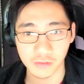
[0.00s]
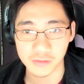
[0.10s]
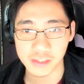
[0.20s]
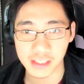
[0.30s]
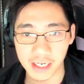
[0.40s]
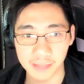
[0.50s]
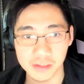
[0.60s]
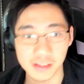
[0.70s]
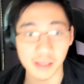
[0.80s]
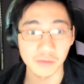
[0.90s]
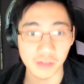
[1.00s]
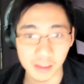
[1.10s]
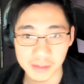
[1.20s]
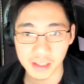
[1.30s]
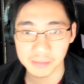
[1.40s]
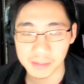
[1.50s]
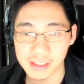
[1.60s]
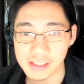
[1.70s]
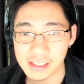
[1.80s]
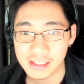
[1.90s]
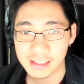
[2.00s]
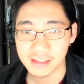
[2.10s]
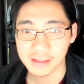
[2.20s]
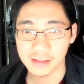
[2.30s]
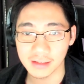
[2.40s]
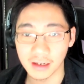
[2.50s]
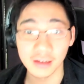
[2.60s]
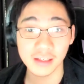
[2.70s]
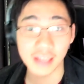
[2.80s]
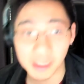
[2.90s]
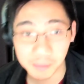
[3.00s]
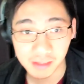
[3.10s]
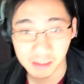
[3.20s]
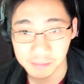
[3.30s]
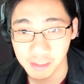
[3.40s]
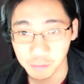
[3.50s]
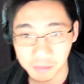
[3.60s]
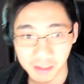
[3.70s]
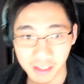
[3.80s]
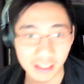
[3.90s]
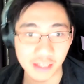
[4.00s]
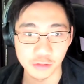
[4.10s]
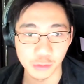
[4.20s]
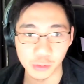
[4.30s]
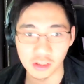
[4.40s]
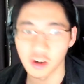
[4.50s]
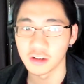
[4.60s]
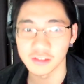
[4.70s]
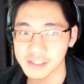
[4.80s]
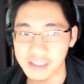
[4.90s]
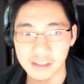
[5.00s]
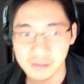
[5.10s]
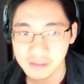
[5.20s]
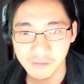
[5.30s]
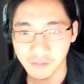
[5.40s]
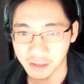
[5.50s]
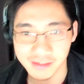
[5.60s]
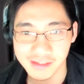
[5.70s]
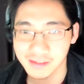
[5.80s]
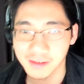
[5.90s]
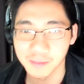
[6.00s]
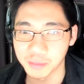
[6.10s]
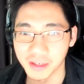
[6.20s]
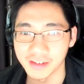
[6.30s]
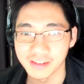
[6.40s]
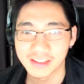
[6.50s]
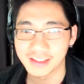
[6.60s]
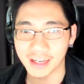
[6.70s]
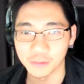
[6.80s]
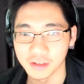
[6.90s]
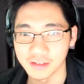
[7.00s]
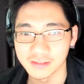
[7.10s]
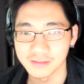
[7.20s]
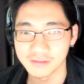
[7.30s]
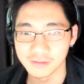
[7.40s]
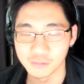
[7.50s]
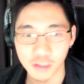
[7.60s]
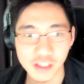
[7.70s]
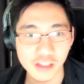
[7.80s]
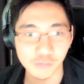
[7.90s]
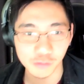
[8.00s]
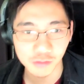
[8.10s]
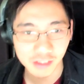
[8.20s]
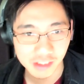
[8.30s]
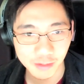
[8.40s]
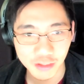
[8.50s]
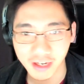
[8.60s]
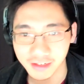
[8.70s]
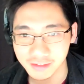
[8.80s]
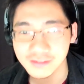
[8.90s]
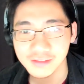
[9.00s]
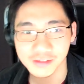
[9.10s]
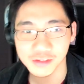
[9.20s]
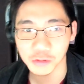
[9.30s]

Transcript: you've obviously capped some of the upside because exactly. uncapping the upside would be like, hey, you're doing all seed funds, but that would risk of ruin is much higher, so